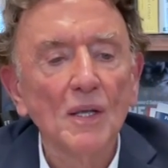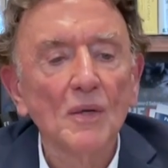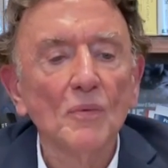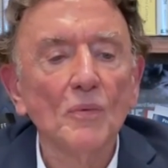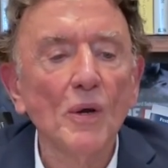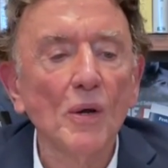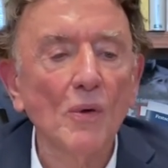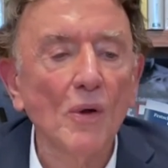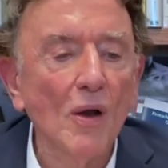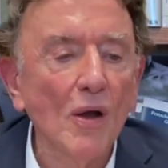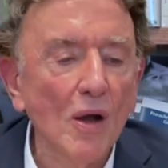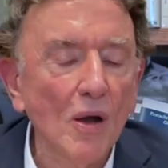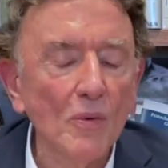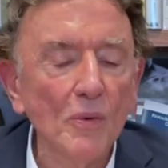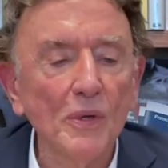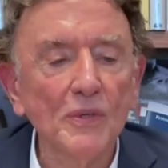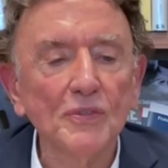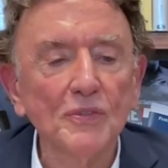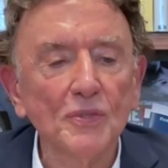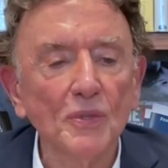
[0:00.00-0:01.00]
we were
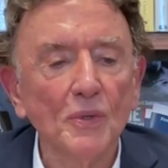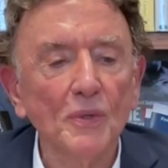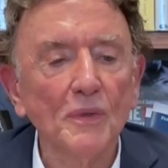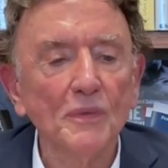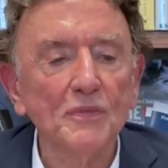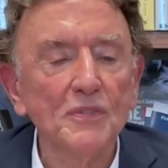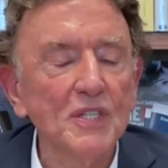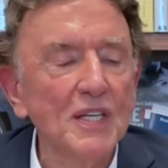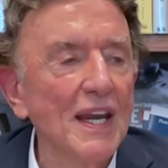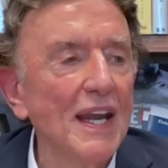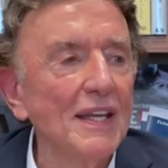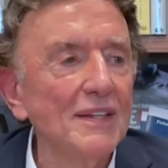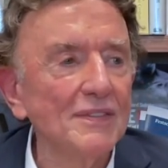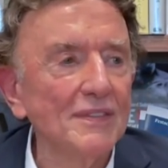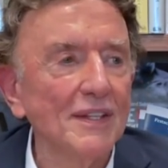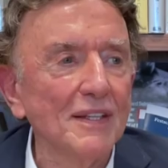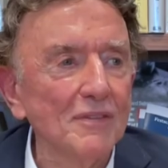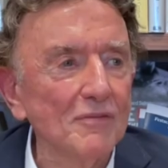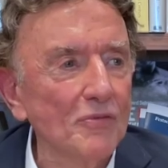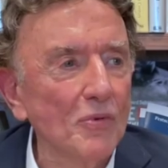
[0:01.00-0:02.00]
always sort of
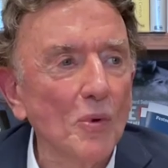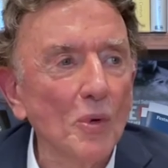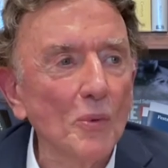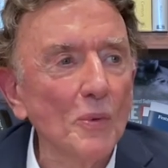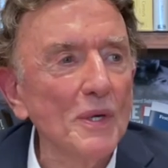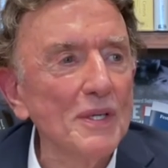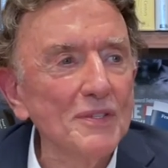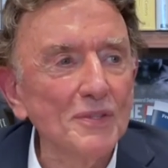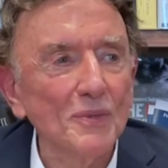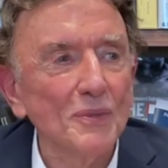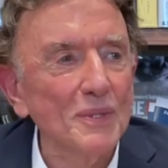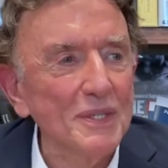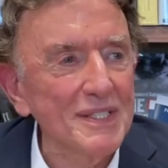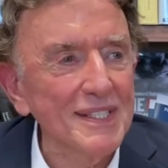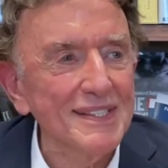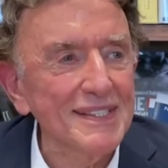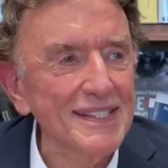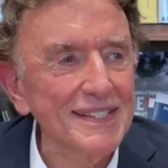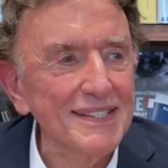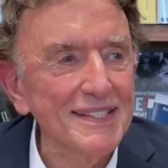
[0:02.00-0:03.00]
chasing for
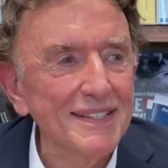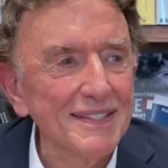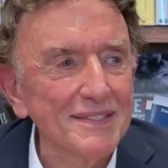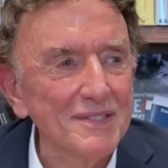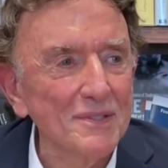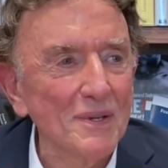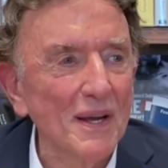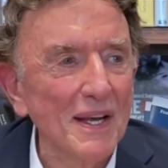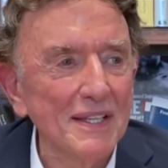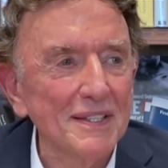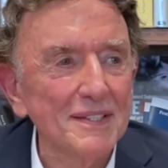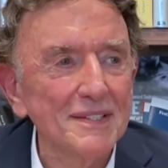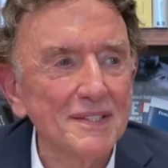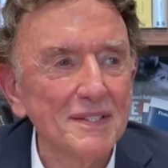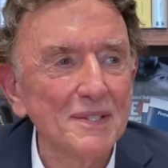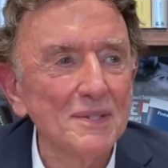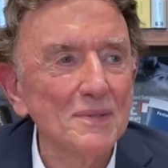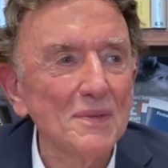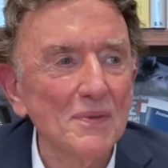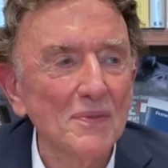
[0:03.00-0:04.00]
resources, trying to
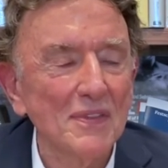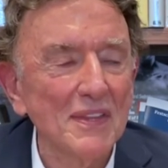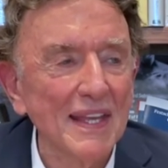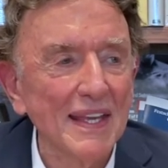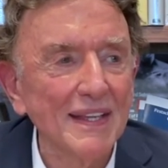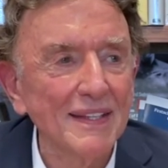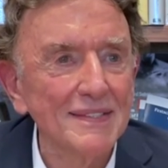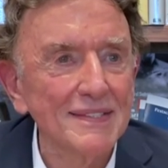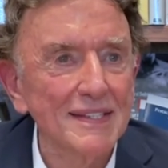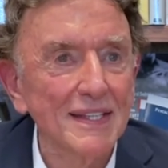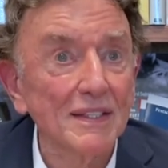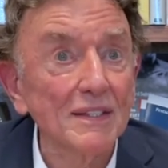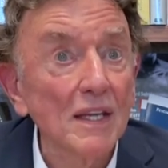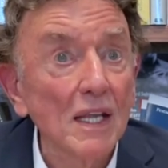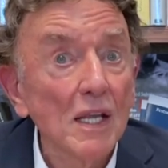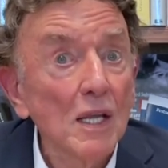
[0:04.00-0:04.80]
do things that